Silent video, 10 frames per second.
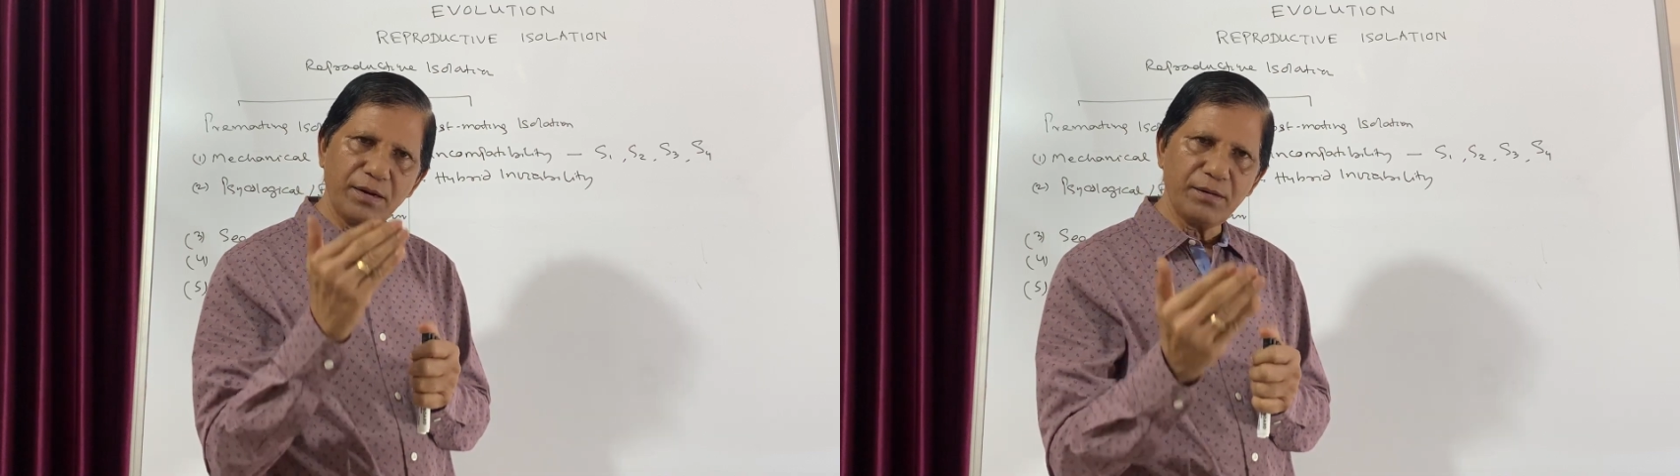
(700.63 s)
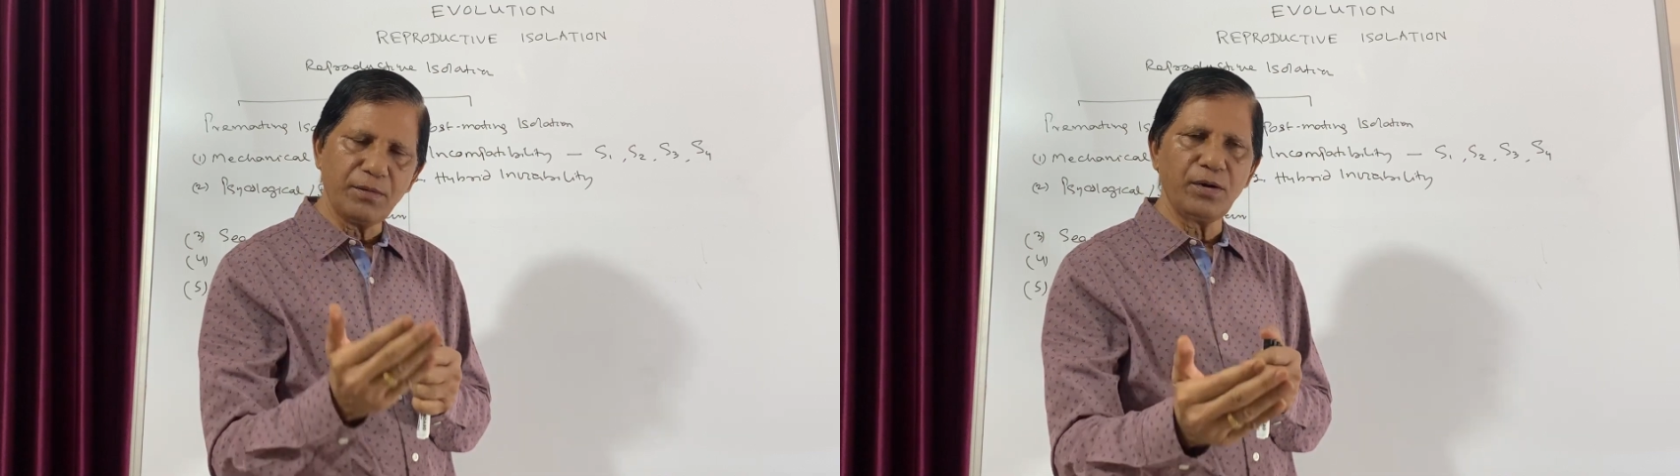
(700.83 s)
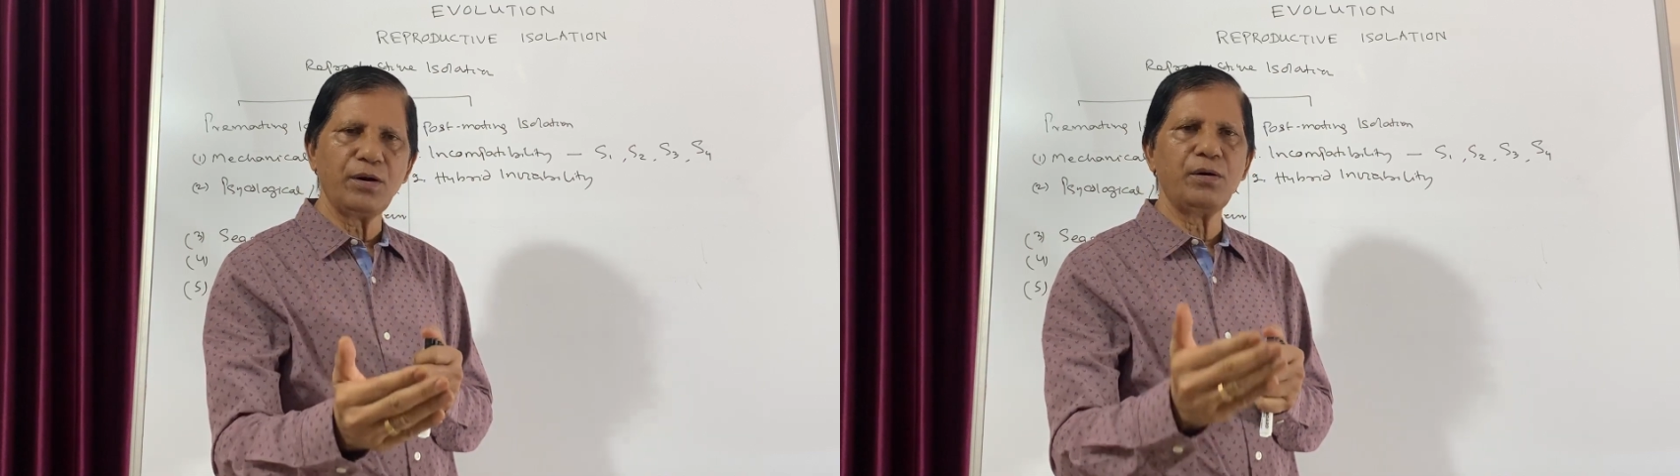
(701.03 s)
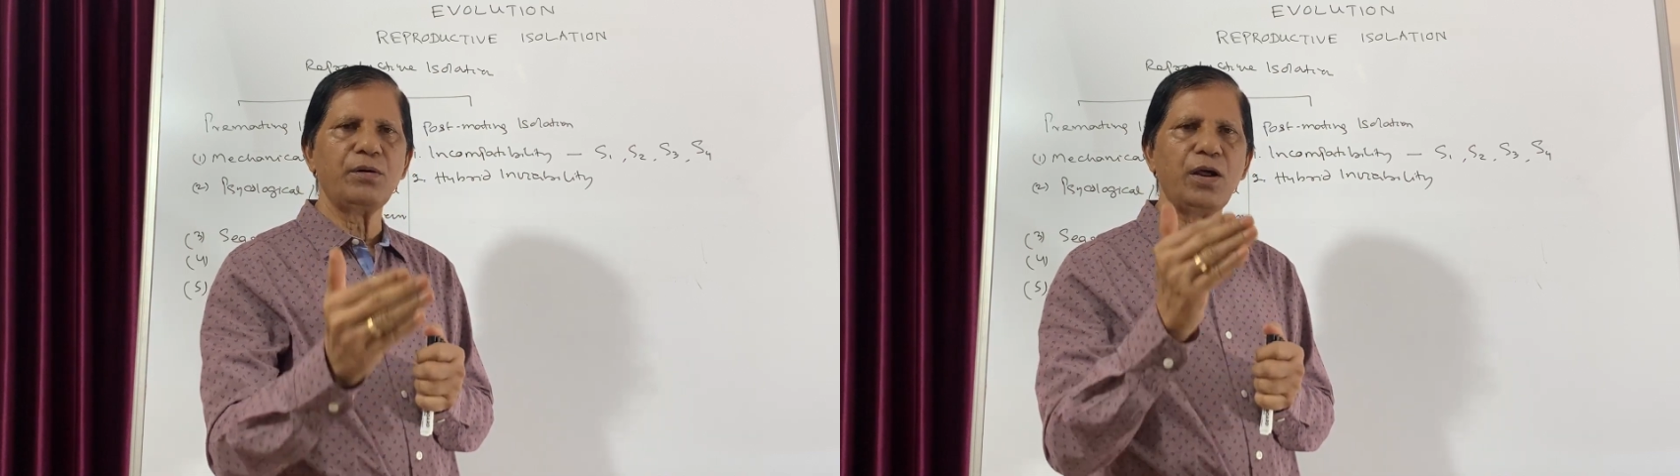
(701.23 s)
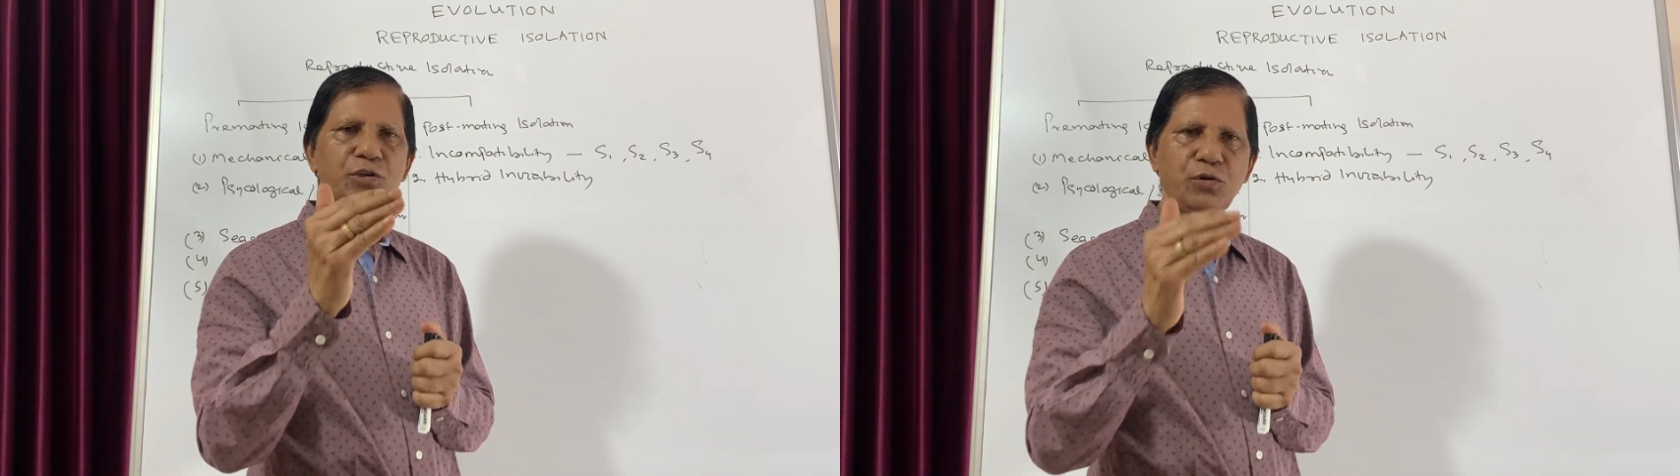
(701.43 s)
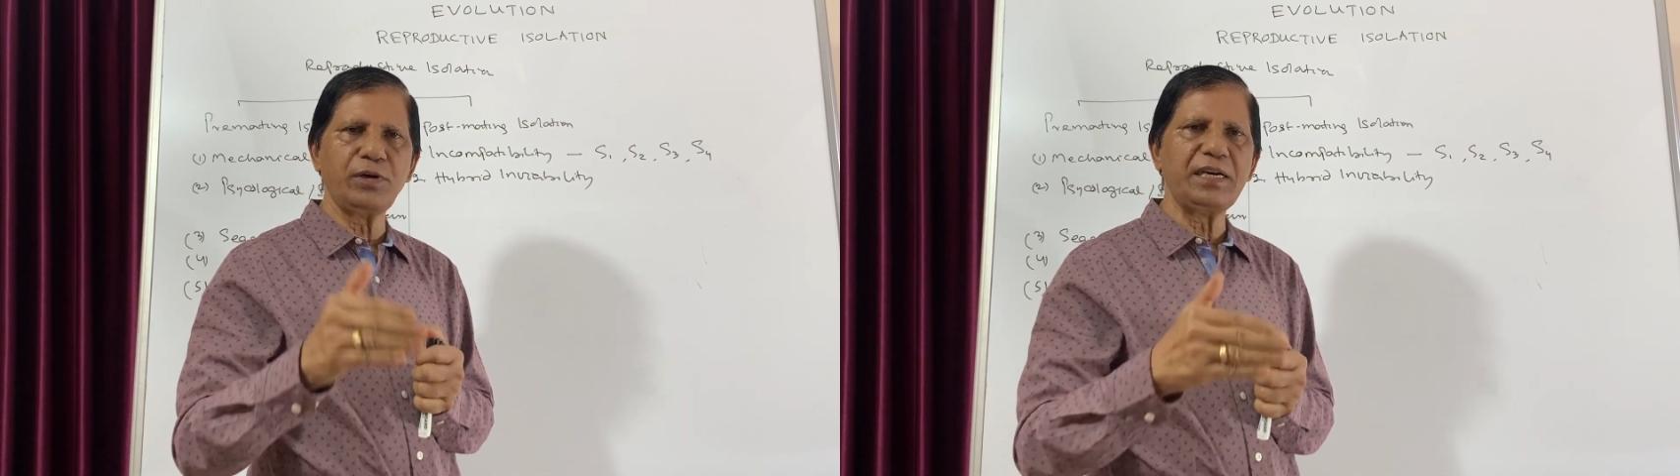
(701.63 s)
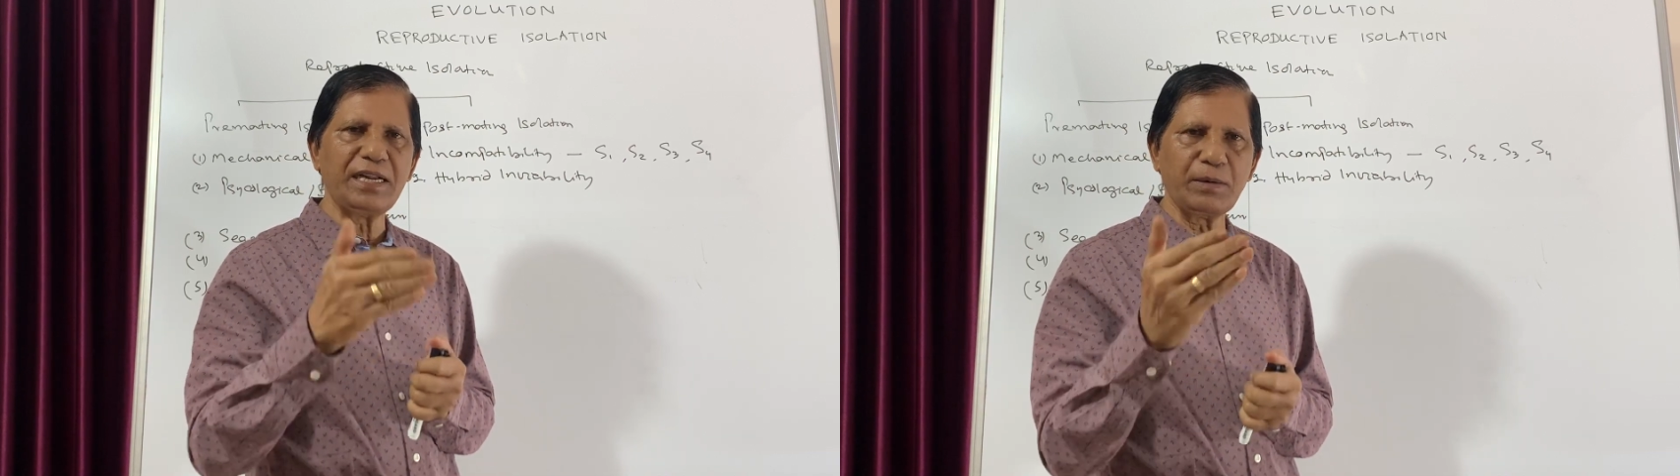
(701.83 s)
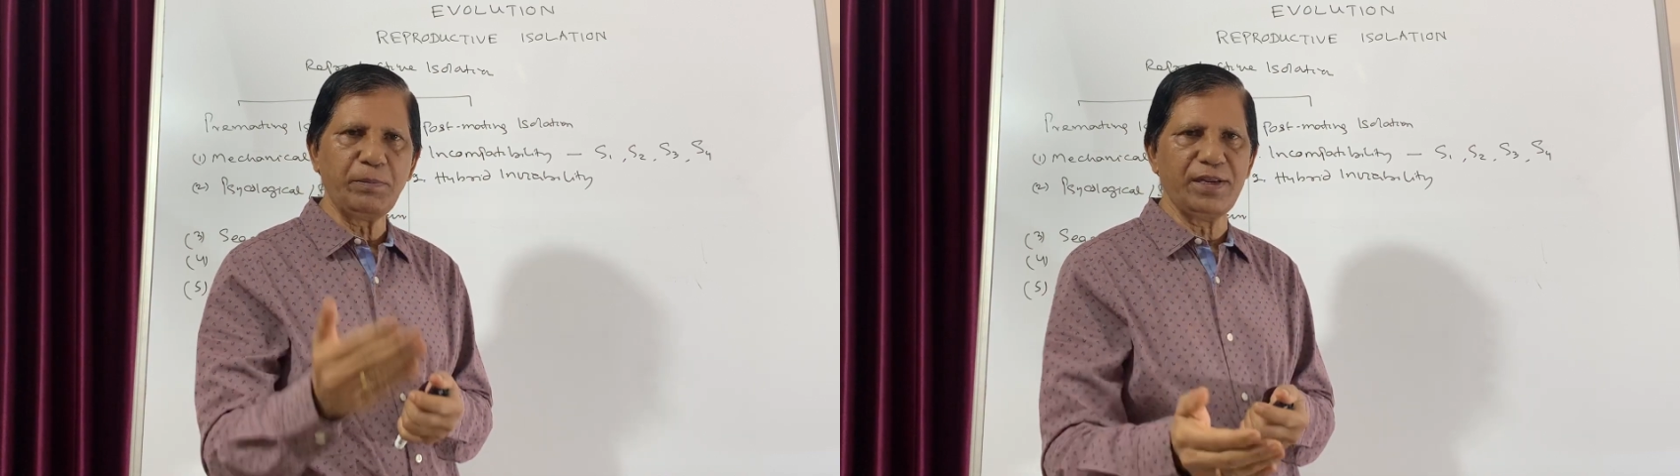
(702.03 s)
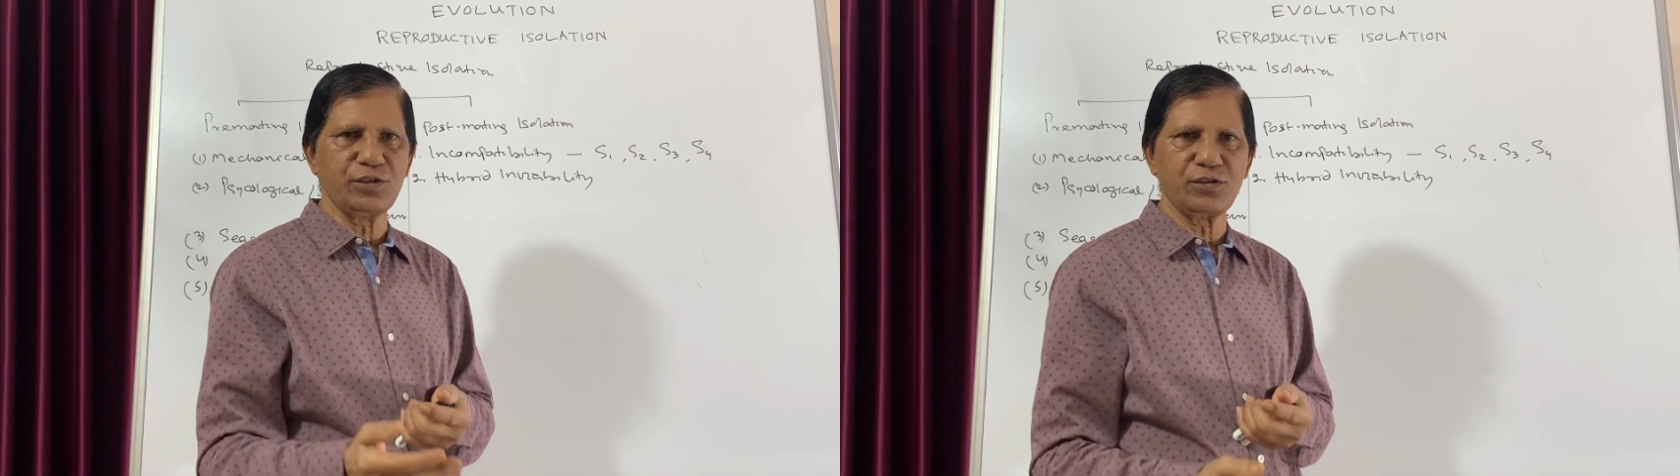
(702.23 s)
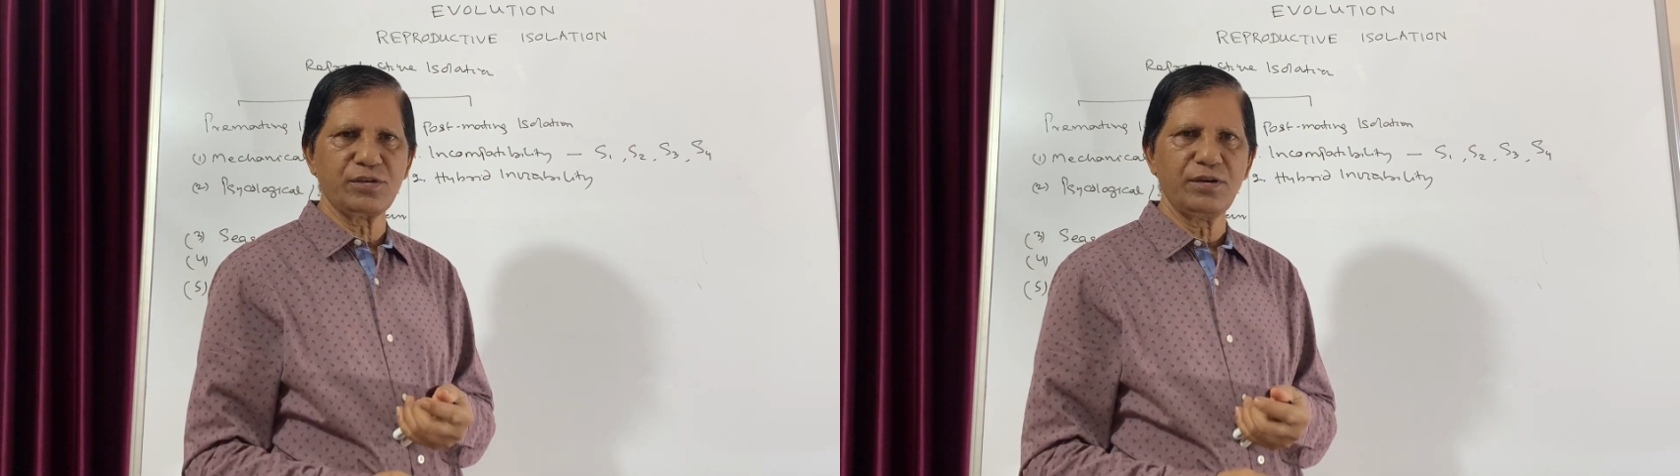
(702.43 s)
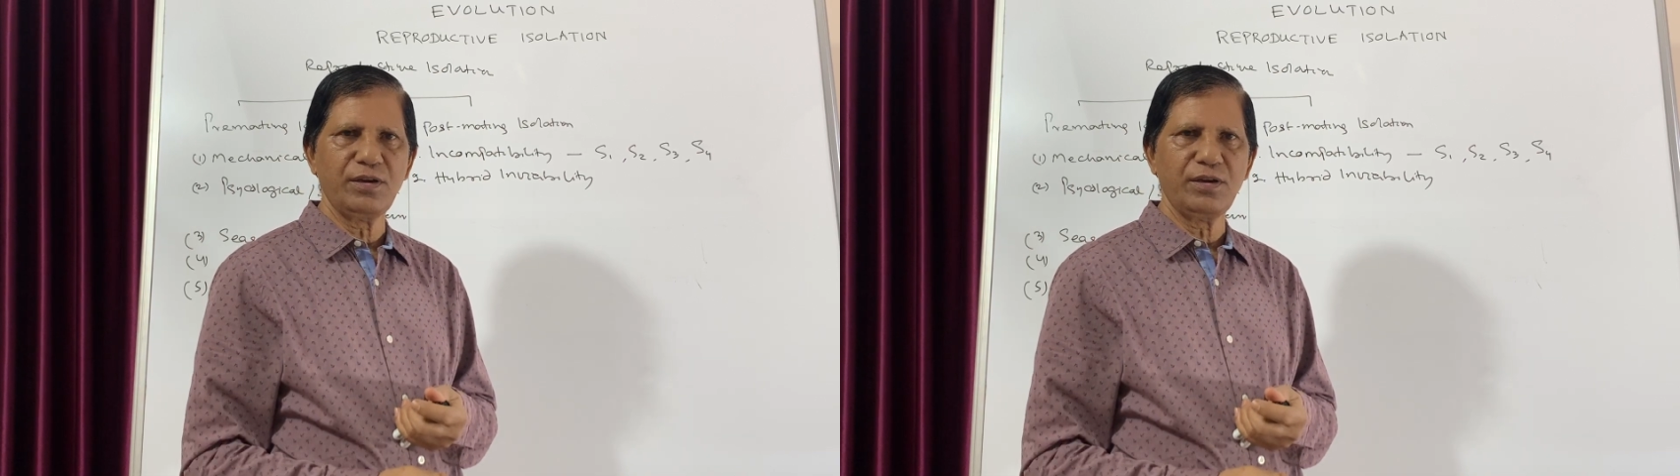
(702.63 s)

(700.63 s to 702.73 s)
also will take place,